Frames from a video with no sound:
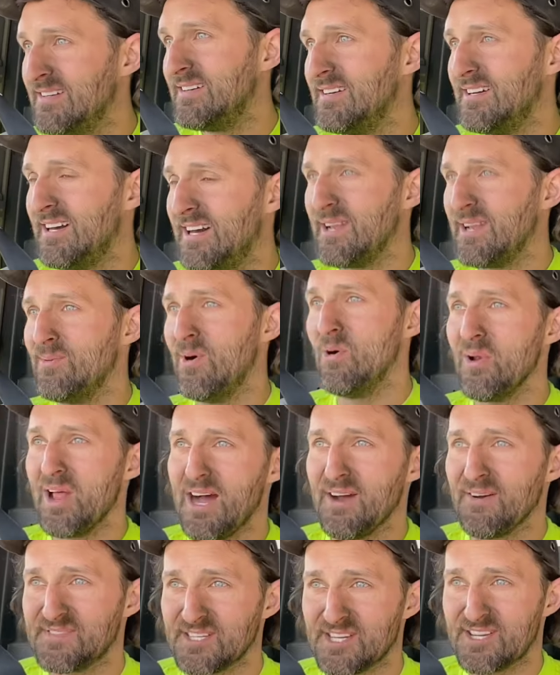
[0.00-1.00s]
And I won't
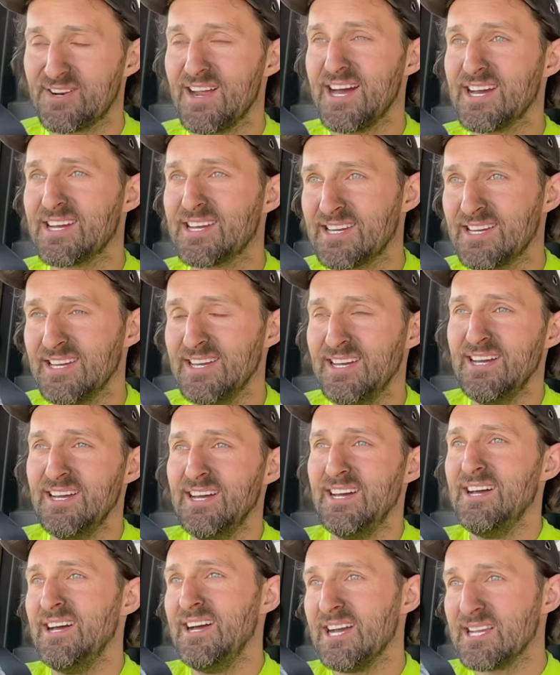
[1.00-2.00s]
have to crack
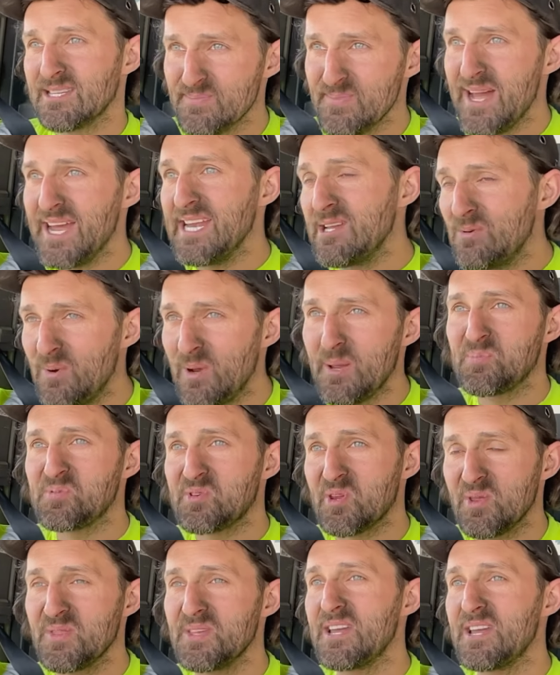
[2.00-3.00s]
as many
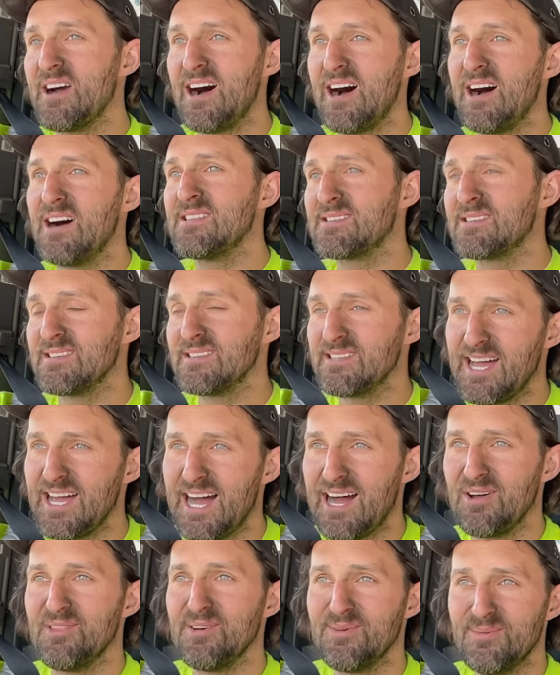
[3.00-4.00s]
whips on the yard
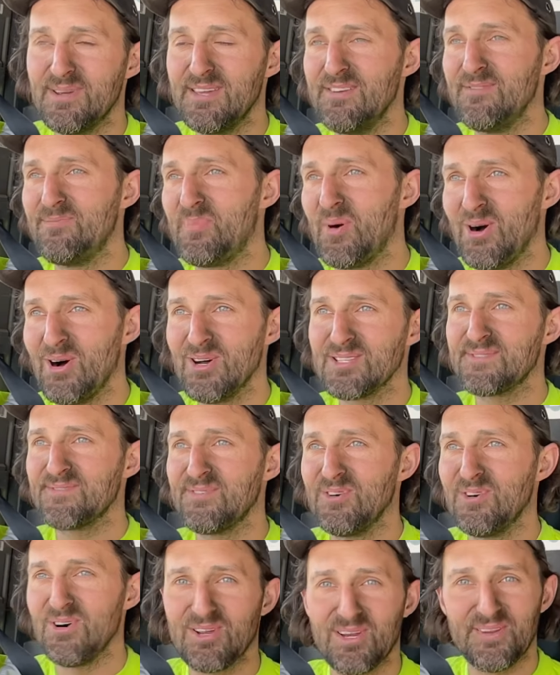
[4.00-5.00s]
now that we've bought a
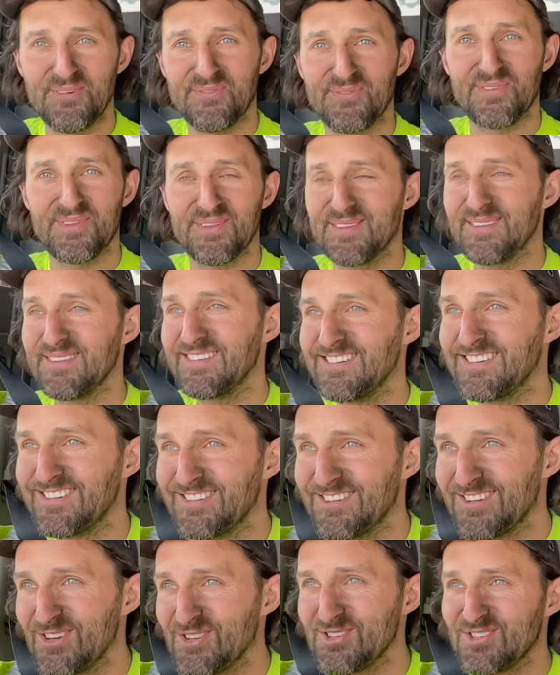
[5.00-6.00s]
forklift
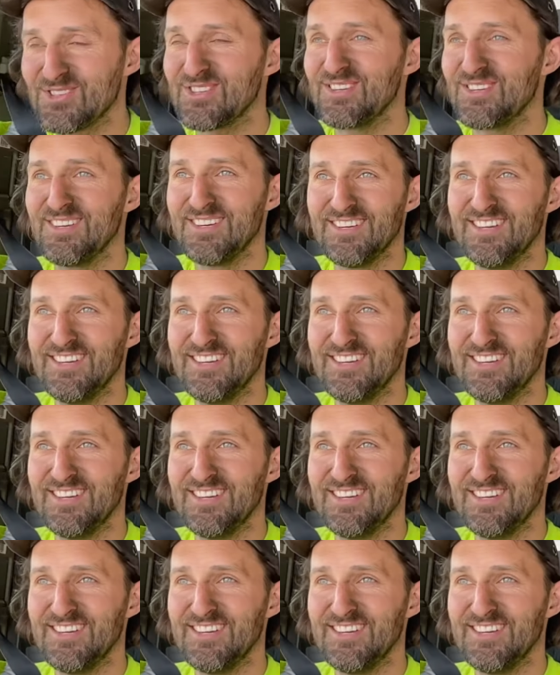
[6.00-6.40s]
because